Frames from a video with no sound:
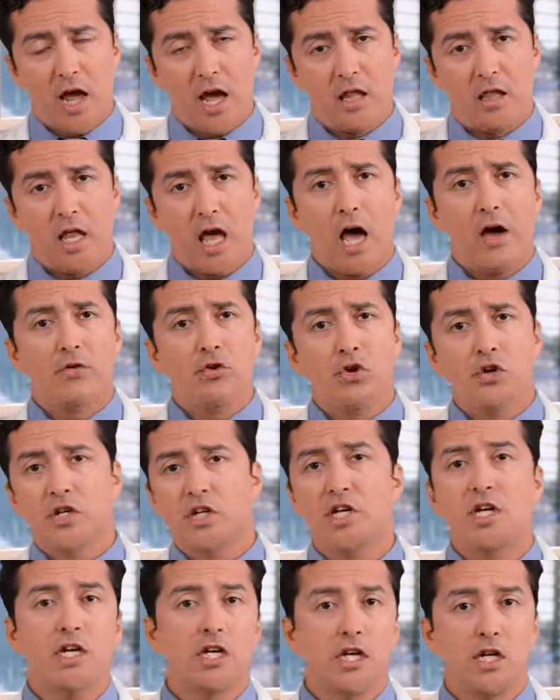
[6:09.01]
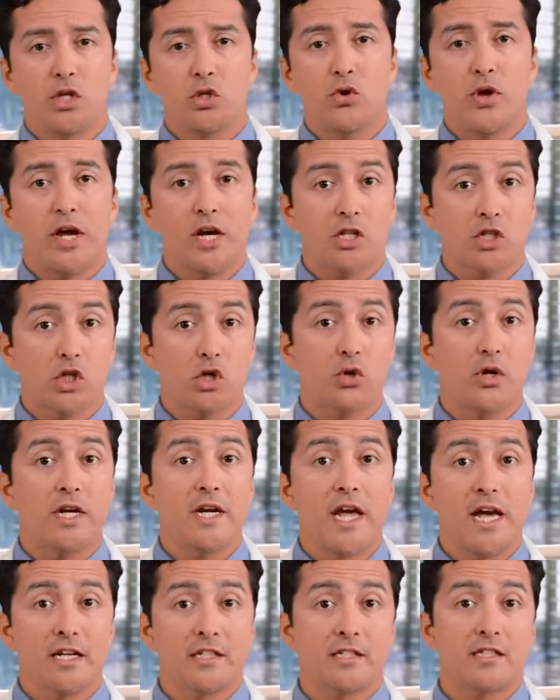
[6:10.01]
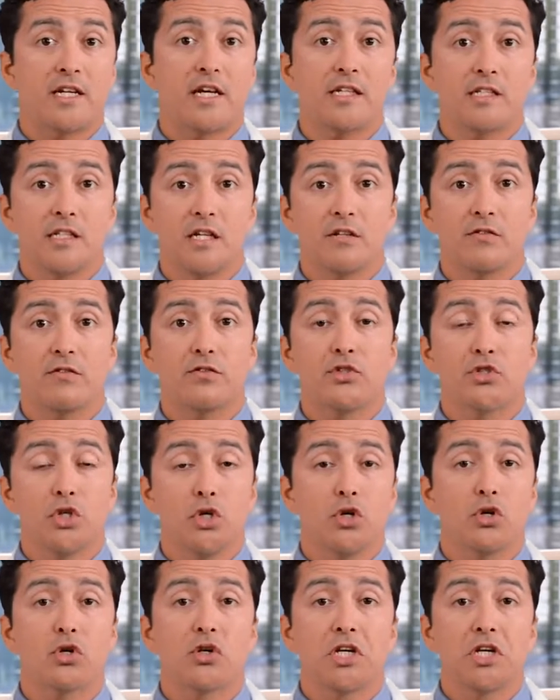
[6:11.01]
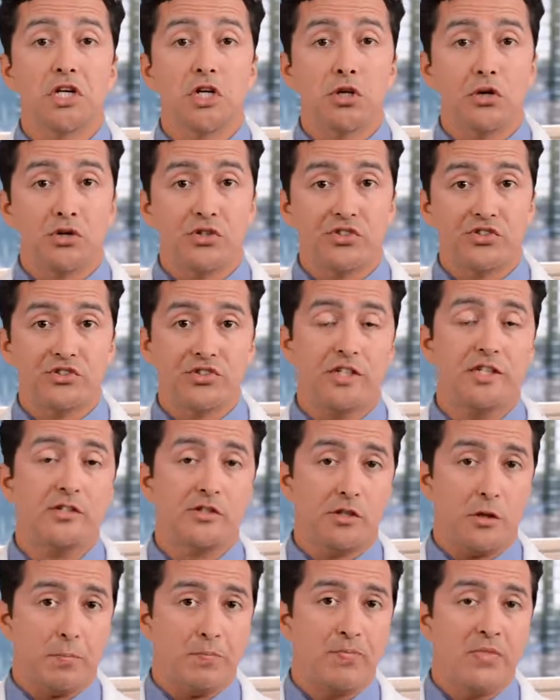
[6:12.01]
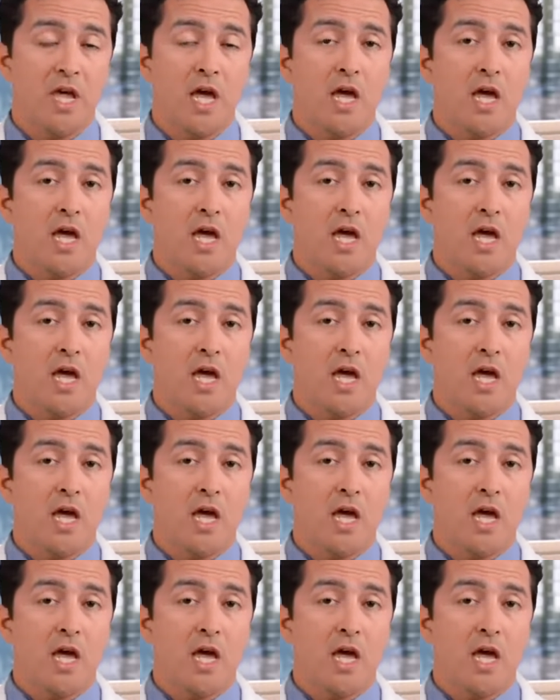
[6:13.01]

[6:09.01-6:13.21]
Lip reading: allow your kidney to excrete excessive sugar in your system.